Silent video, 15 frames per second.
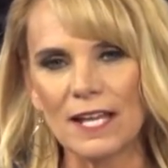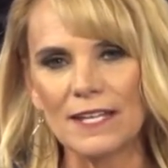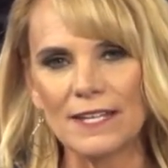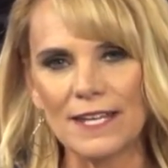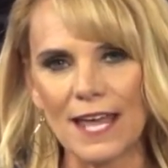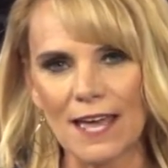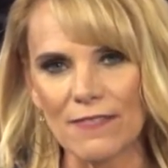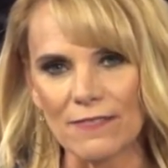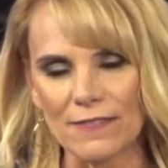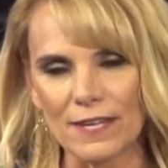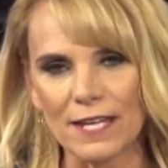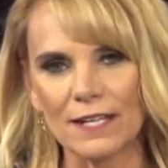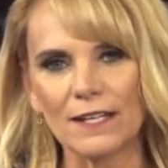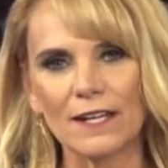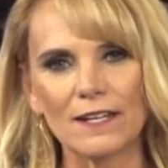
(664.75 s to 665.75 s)

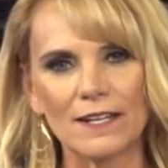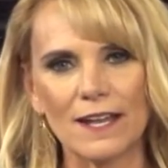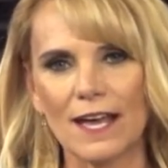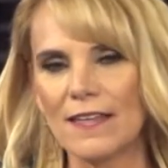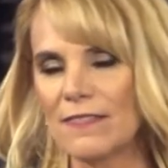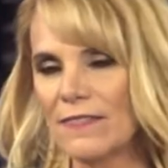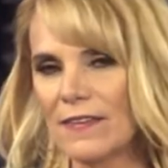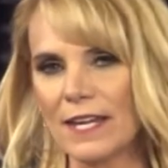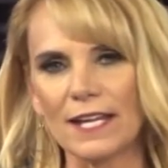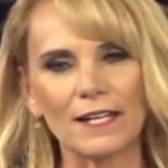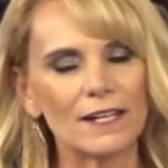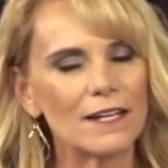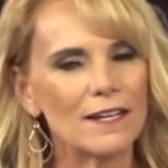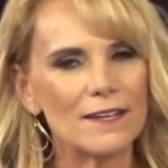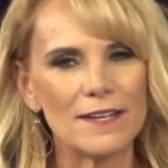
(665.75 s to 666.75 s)
nothing,
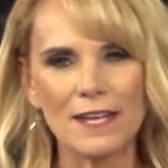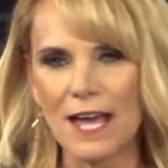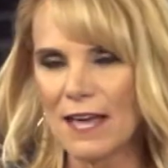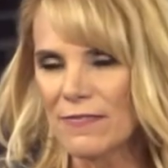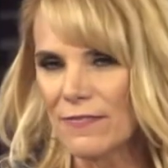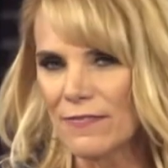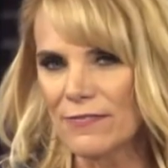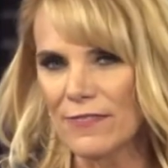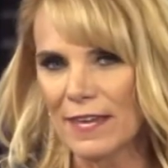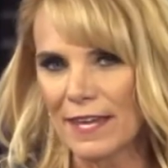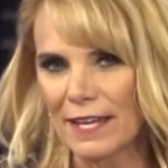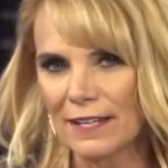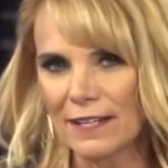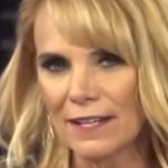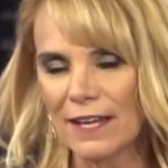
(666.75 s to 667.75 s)
nothing,
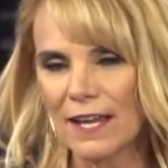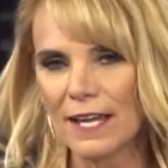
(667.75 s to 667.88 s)
nothing